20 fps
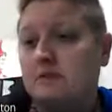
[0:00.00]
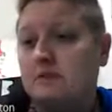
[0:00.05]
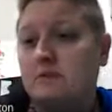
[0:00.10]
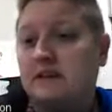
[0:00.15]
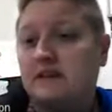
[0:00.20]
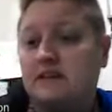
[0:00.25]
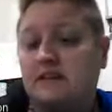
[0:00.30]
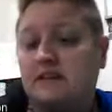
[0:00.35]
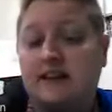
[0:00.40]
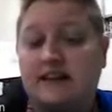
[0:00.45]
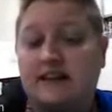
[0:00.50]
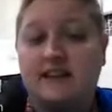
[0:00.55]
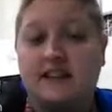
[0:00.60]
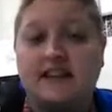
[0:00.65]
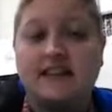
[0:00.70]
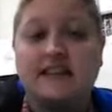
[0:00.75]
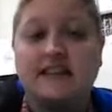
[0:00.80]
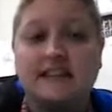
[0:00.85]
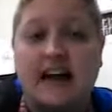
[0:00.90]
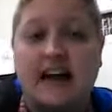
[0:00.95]
just basically
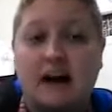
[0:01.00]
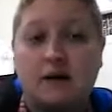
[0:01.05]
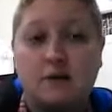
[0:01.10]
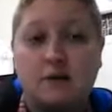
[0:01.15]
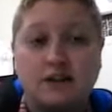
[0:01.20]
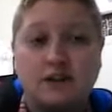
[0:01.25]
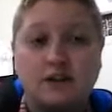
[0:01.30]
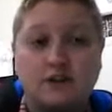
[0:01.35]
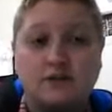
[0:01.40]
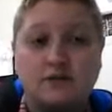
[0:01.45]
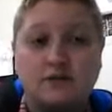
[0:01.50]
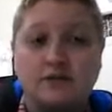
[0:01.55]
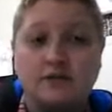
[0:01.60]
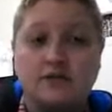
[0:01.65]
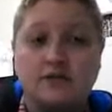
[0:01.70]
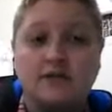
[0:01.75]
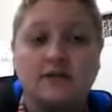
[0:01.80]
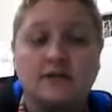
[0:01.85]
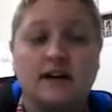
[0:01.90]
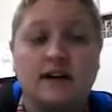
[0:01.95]
like things that I would
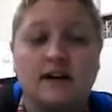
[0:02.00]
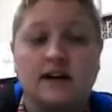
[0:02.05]
do.